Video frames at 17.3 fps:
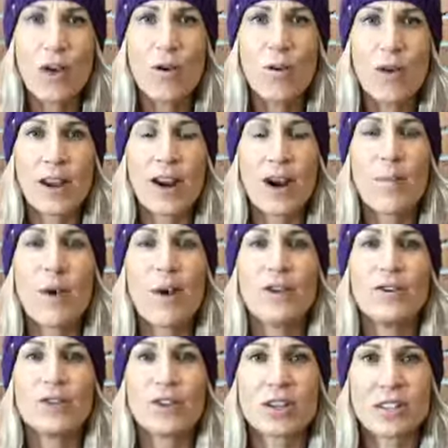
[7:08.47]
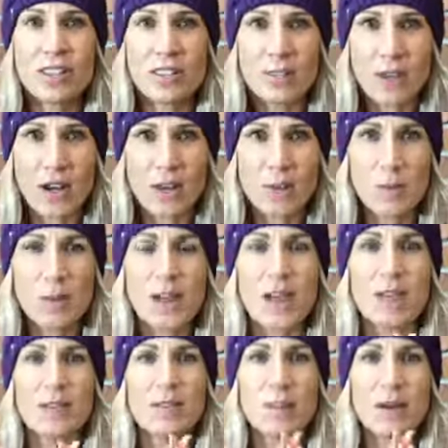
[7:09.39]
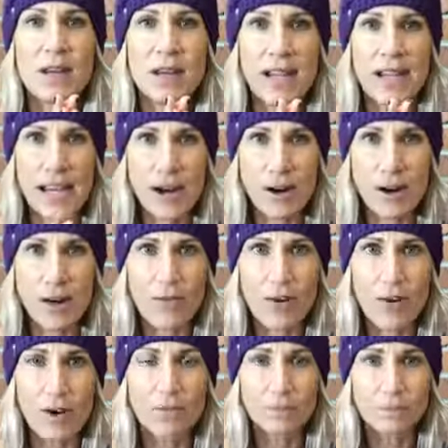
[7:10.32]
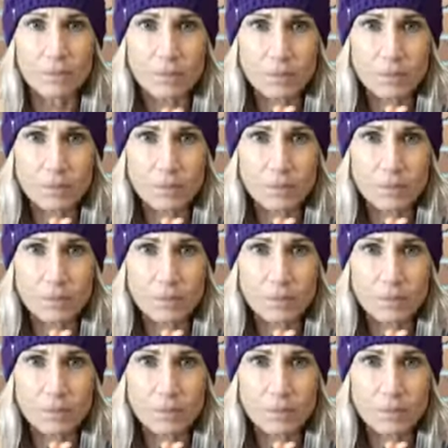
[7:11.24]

We care about you just as much, because being a caregiver